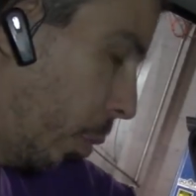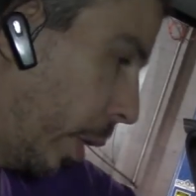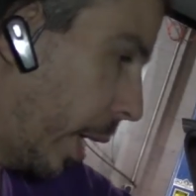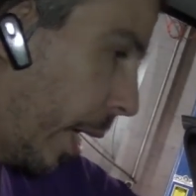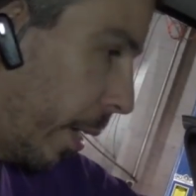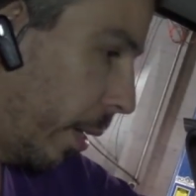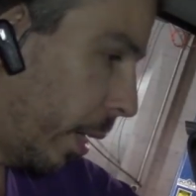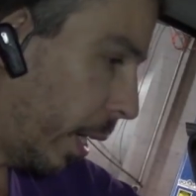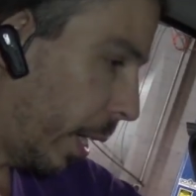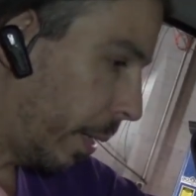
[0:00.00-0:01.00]
what we got.
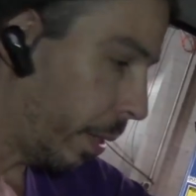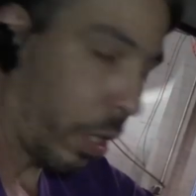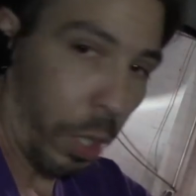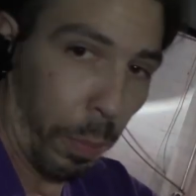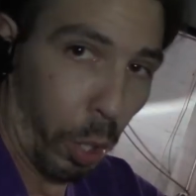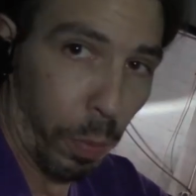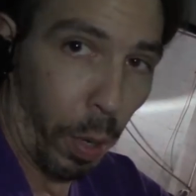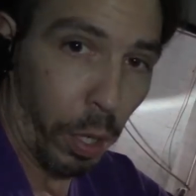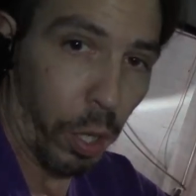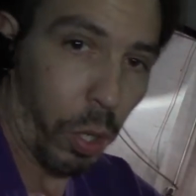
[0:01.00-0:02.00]
Uh, this is a push
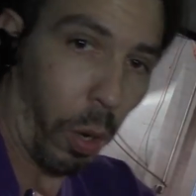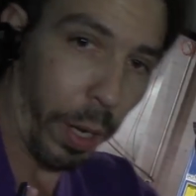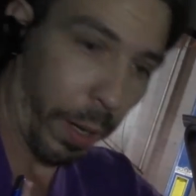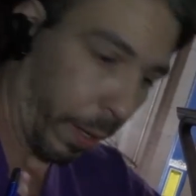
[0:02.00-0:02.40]
button start